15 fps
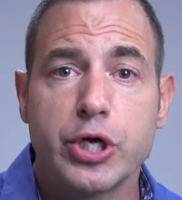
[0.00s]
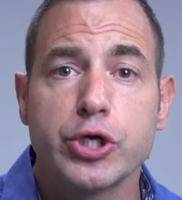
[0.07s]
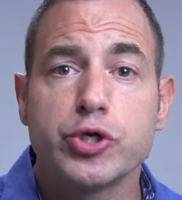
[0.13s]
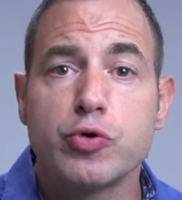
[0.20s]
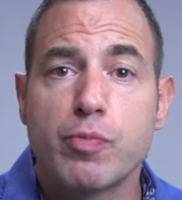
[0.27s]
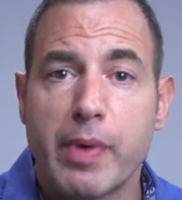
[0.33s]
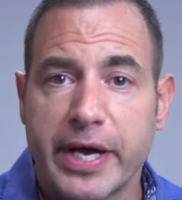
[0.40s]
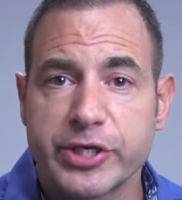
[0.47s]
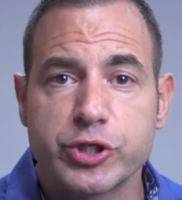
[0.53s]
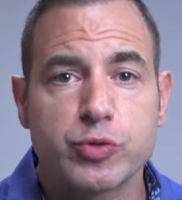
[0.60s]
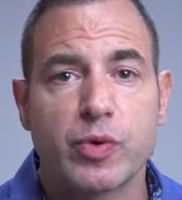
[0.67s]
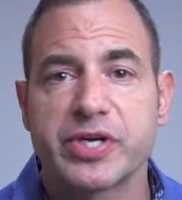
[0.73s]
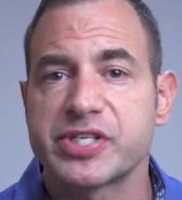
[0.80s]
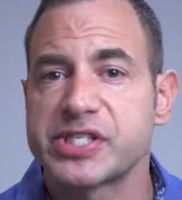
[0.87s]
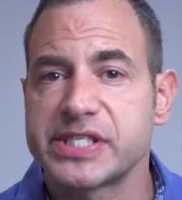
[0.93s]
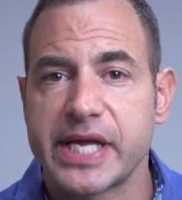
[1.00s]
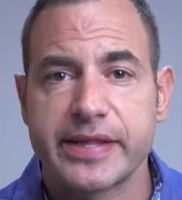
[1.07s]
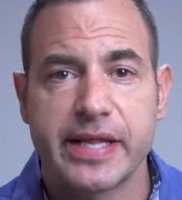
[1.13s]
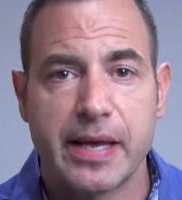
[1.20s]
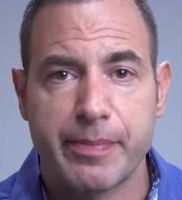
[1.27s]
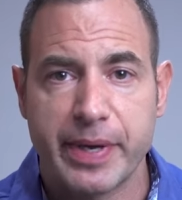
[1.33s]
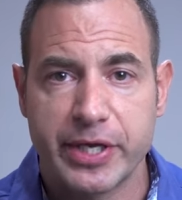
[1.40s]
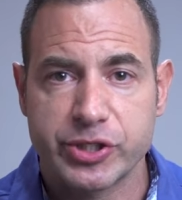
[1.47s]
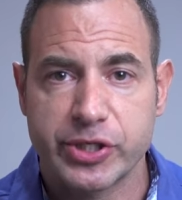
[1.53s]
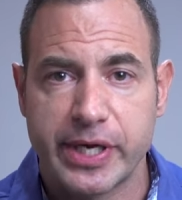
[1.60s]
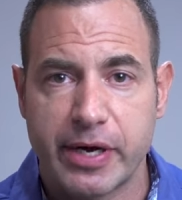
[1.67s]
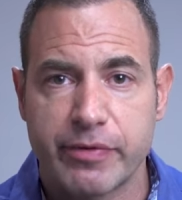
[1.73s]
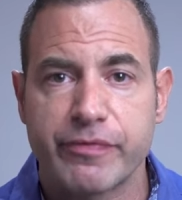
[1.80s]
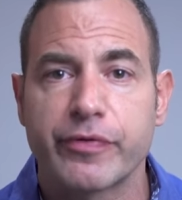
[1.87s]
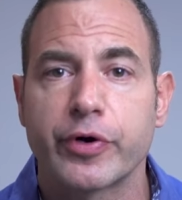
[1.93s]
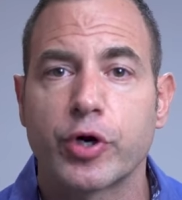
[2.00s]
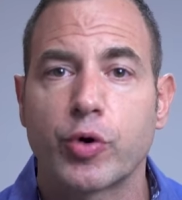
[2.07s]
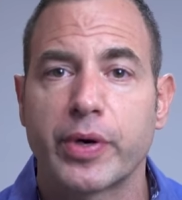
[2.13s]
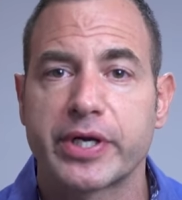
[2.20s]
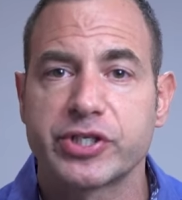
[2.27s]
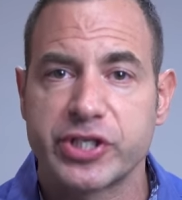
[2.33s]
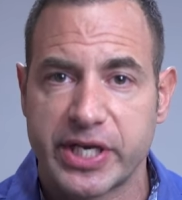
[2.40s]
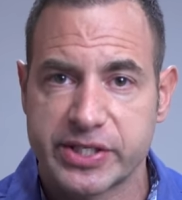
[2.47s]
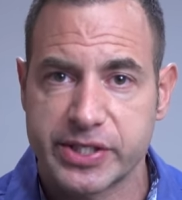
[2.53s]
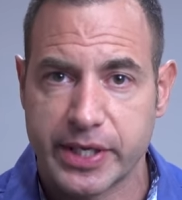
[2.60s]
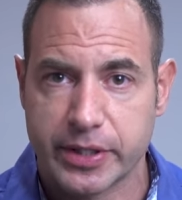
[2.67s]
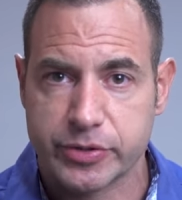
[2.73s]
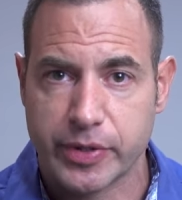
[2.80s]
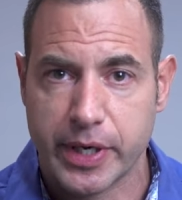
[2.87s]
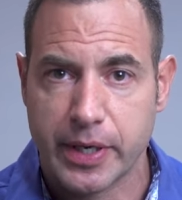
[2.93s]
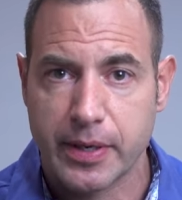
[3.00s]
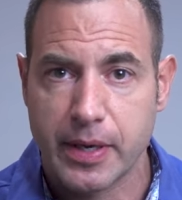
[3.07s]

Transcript: You might just want to send that patient out for a quick chest x-ray.